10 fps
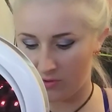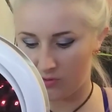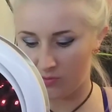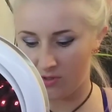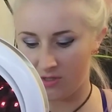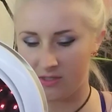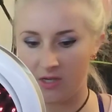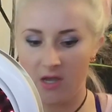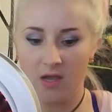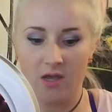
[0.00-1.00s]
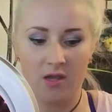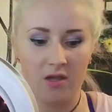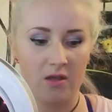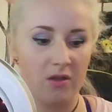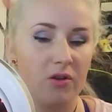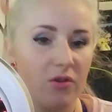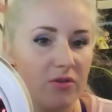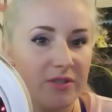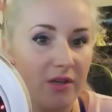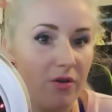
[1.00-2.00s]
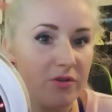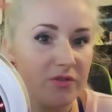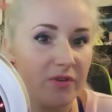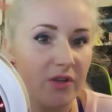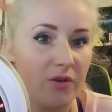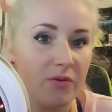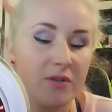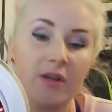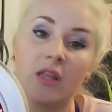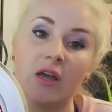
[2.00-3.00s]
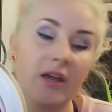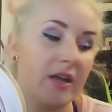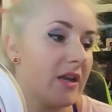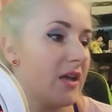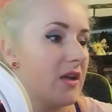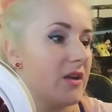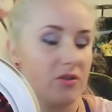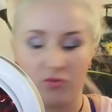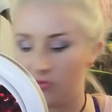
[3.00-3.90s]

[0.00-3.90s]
which was, you see all those videos online and